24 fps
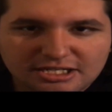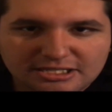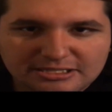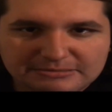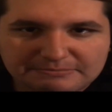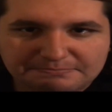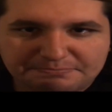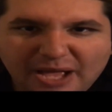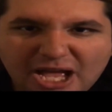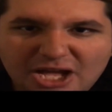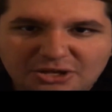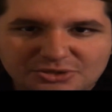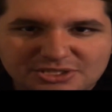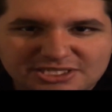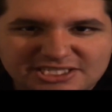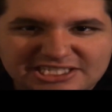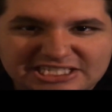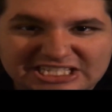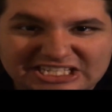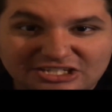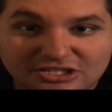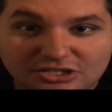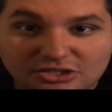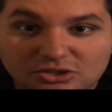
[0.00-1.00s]
stuff like
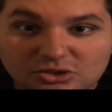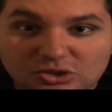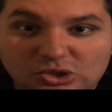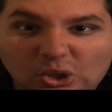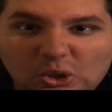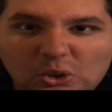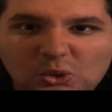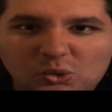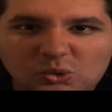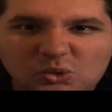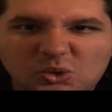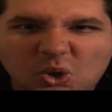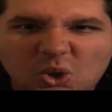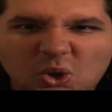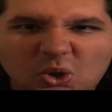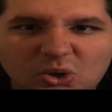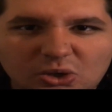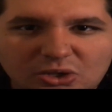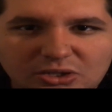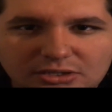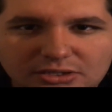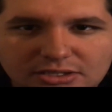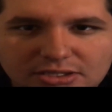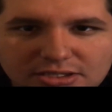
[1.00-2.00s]
that. Like you can
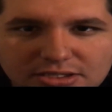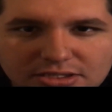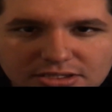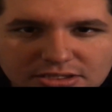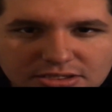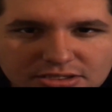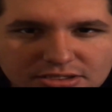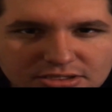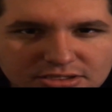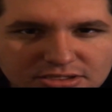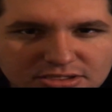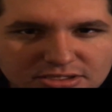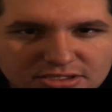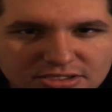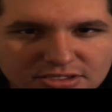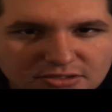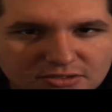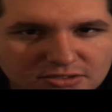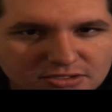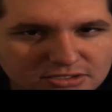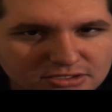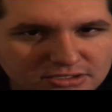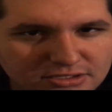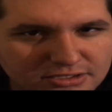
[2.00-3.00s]
build on that.
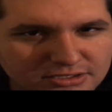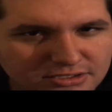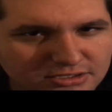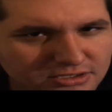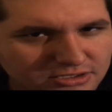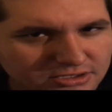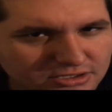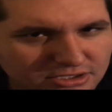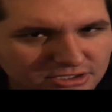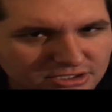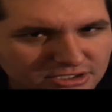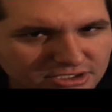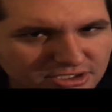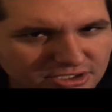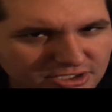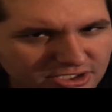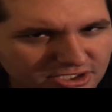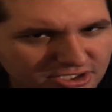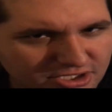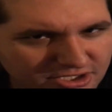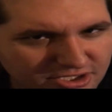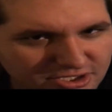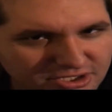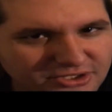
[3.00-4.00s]
You steered on the
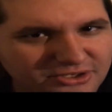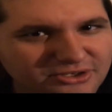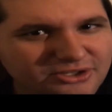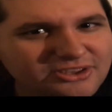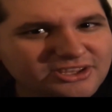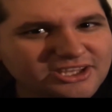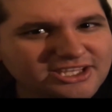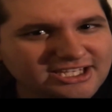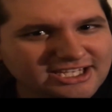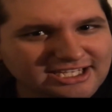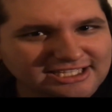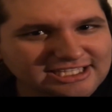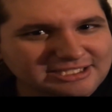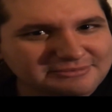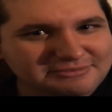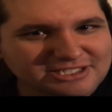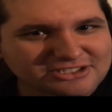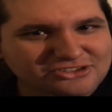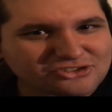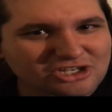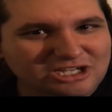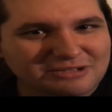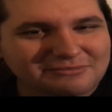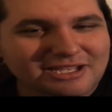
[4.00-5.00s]
camera really well.
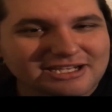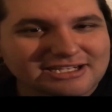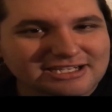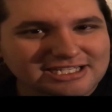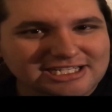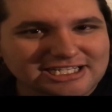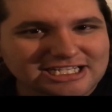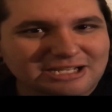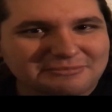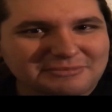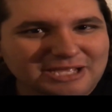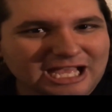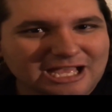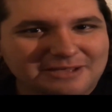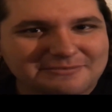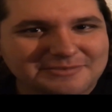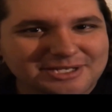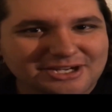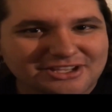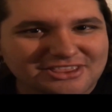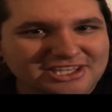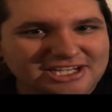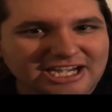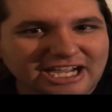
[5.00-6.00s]
I didn't feel like any
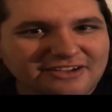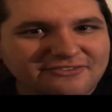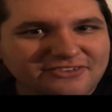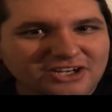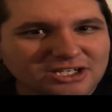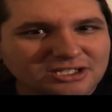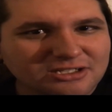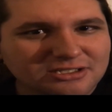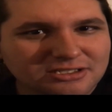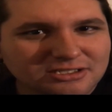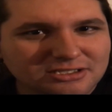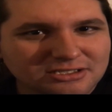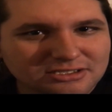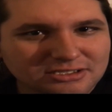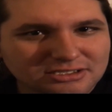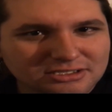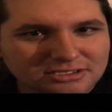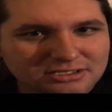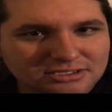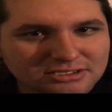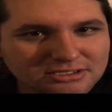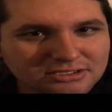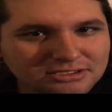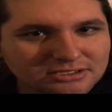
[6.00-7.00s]
nerves.
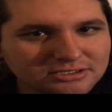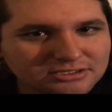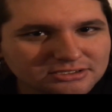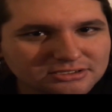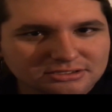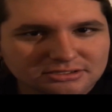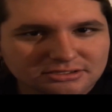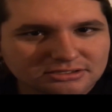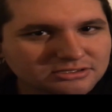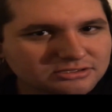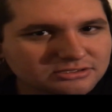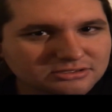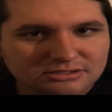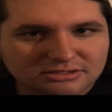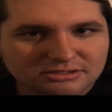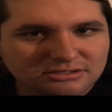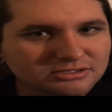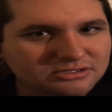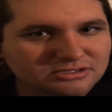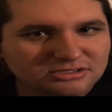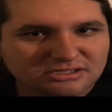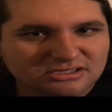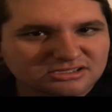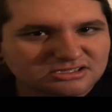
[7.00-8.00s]
So kudos on that, because
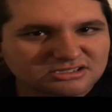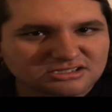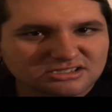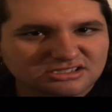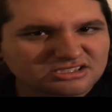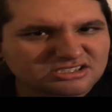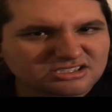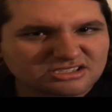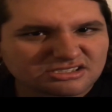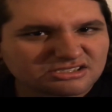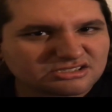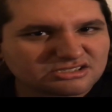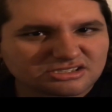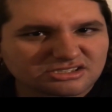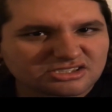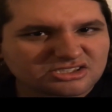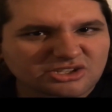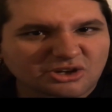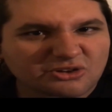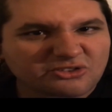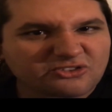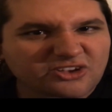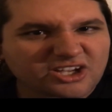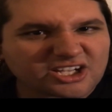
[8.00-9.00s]
I don't think I
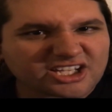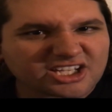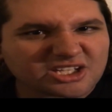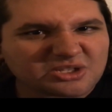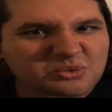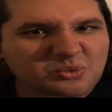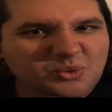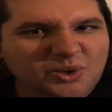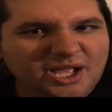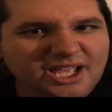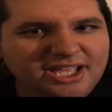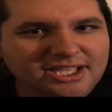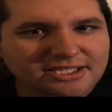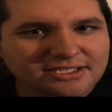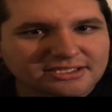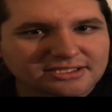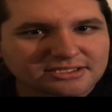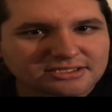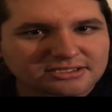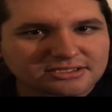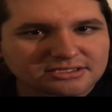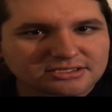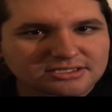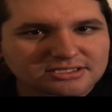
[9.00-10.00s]
can do that. Like I really
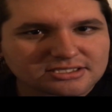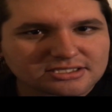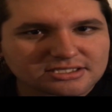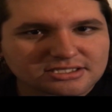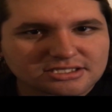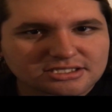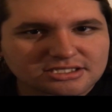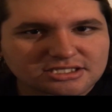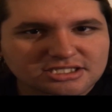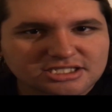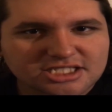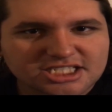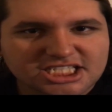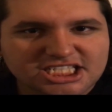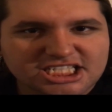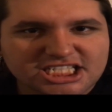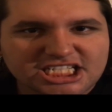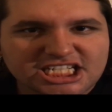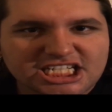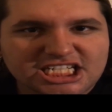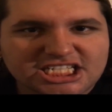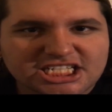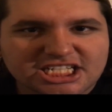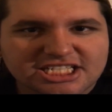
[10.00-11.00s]
like felt what you were
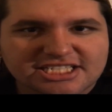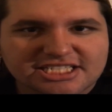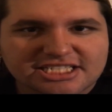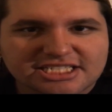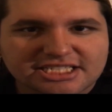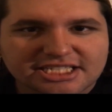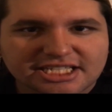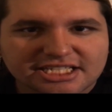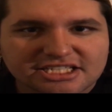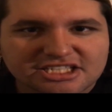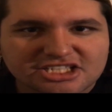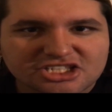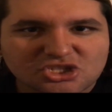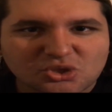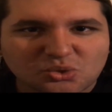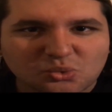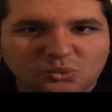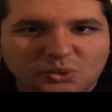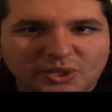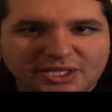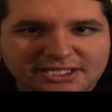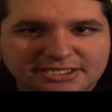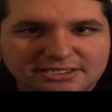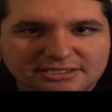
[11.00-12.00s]
saying, even if the
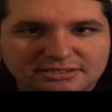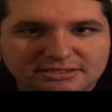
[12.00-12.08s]
overlay was